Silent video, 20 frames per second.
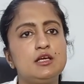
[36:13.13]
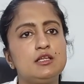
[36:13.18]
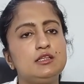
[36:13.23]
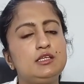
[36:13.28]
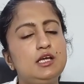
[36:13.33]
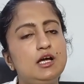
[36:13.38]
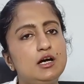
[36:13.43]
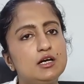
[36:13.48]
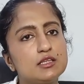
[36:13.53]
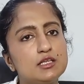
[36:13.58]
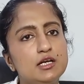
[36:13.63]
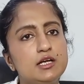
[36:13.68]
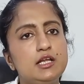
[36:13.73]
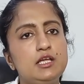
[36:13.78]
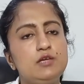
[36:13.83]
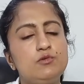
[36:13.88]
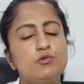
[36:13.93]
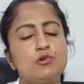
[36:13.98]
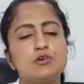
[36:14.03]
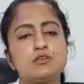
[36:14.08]
the other
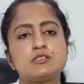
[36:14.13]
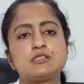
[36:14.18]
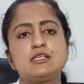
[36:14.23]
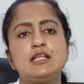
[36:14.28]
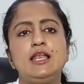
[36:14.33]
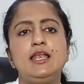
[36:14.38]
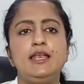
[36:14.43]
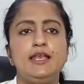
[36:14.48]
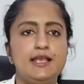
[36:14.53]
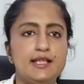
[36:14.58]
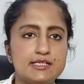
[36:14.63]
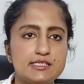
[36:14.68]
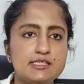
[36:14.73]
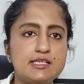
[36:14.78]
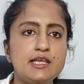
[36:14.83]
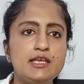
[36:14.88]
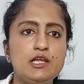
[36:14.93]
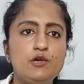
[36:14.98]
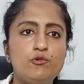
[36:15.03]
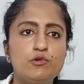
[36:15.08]
d was less
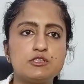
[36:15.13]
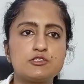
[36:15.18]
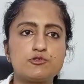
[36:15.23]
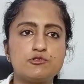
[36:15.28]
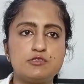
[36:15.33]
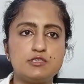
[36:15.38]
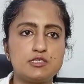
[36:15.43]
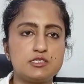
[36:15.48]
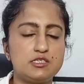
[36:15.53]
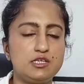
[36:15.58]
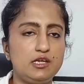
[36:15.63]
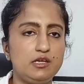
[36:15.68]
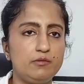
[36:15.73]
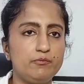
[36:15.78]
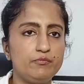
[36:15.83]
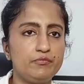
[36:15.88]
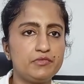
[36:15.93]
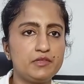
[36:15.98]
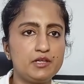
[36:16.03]
than equals to 16.